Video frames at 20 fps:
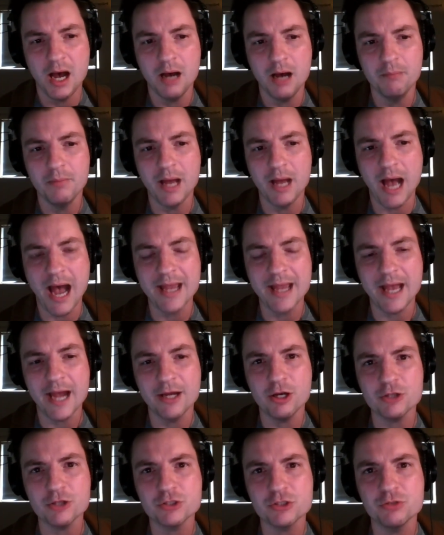Um, I,
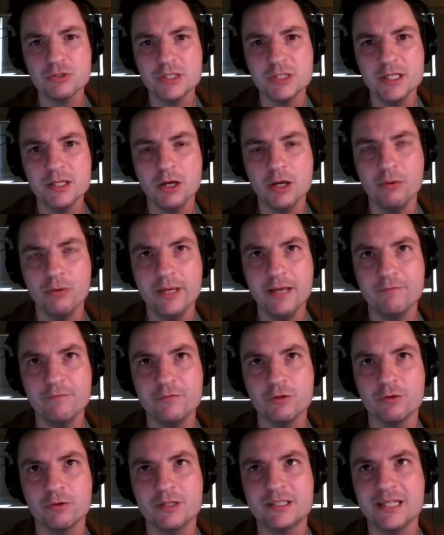I also see though,
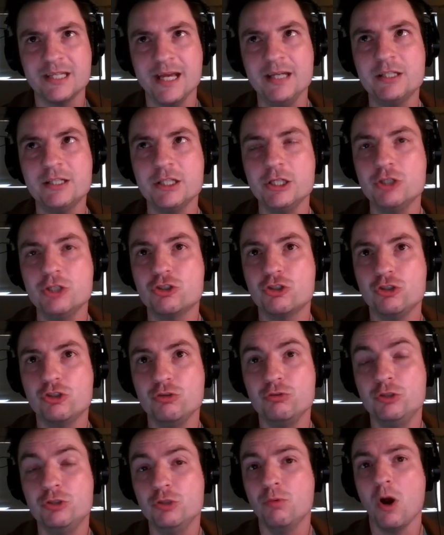if your intent is
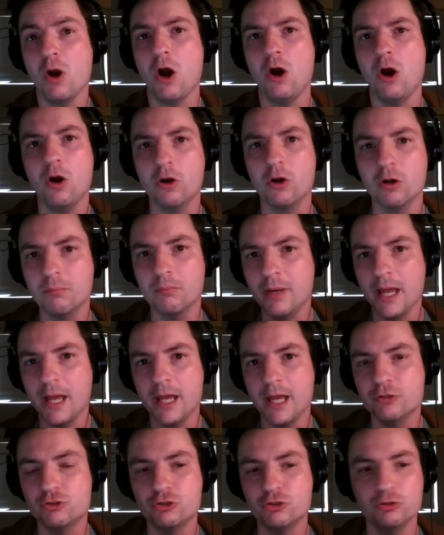to do harm
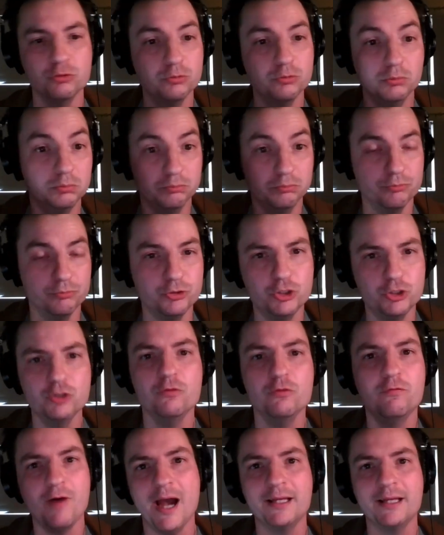and to
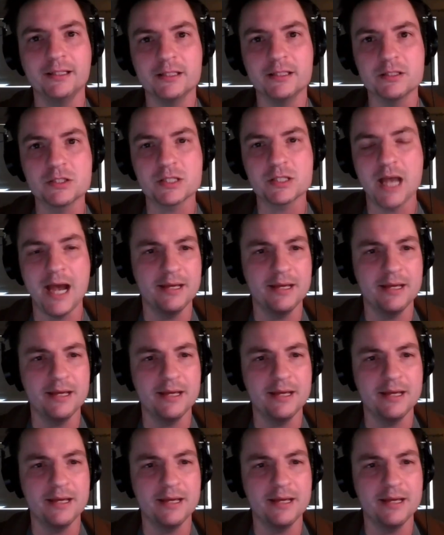do violence,